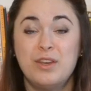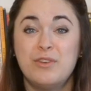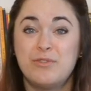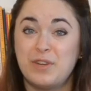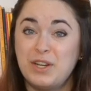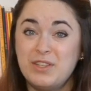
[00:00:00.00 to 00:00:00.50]

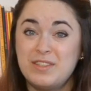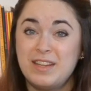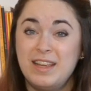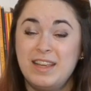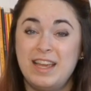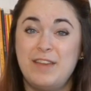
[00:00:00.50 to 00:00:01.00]
First,
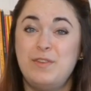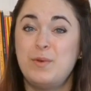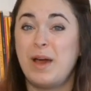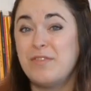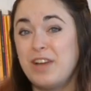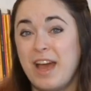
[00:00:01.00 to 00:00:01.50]
if you
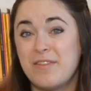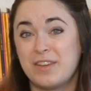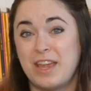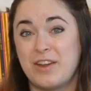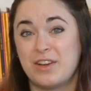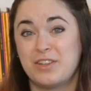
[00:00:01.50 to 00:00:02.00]
ever have a
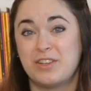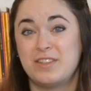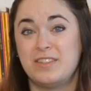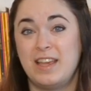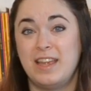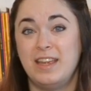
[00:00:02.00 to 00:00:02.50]
character
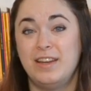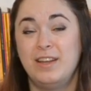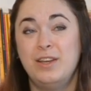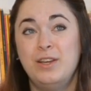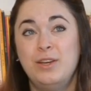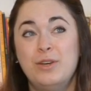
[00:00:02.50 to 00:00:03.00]
saying,
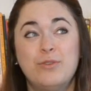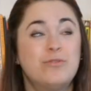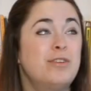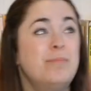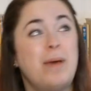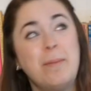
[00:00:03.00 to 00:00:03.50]

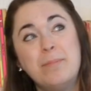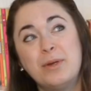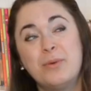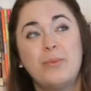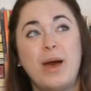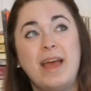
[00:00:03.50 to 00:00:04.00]

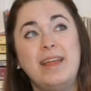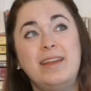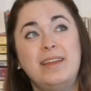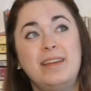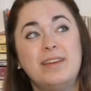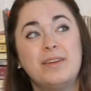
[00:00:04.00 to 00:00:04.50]
"Remember
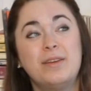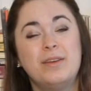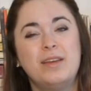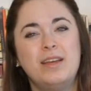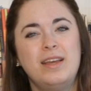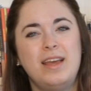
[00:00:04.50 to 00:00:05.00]
when?"
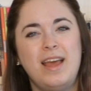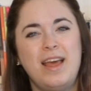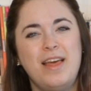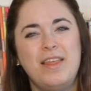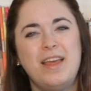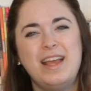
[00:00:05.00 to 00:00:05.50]

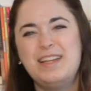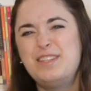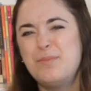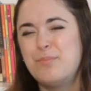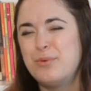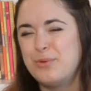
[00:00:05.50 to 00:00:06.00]
it's
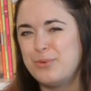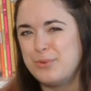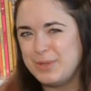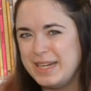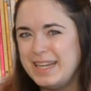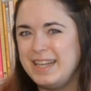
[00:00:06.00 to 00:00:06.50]
a
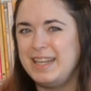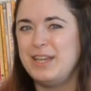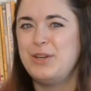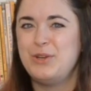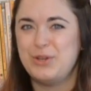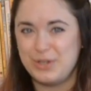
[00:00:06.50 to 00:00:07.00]

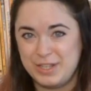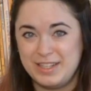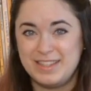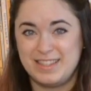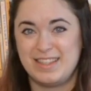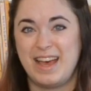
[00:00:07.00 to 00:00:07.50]
pretty
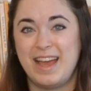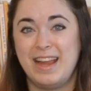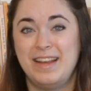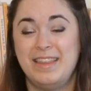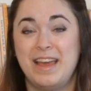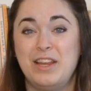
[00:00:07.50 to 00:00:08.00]
good
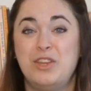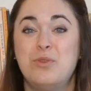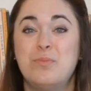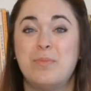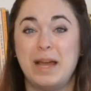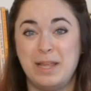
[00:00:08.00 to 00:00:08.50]
sign that you
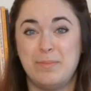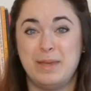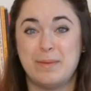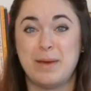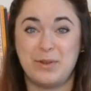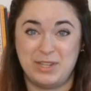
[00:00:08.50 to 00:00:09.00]
might be
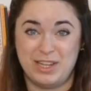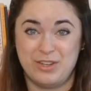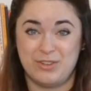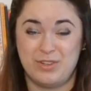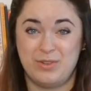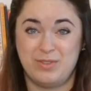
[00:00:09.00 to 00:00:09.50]
about to
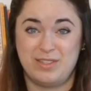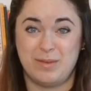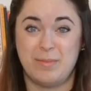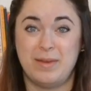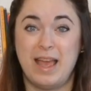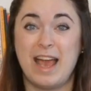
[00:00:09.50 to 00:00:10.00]
introduce
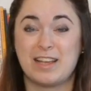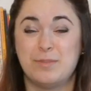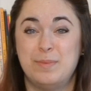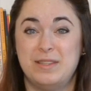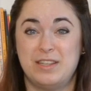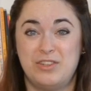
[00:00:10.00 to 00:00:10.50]
some
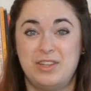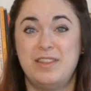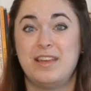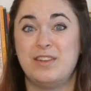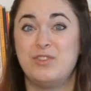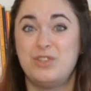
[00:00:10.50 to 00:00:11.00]
exposition
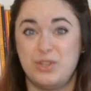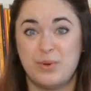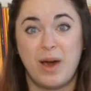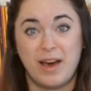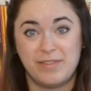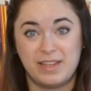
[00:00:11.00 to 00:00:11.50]
that is too
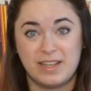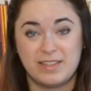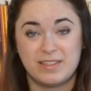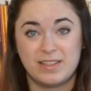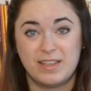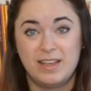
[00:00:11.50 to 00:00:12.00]

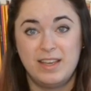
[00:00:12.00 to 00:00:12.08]
obvious.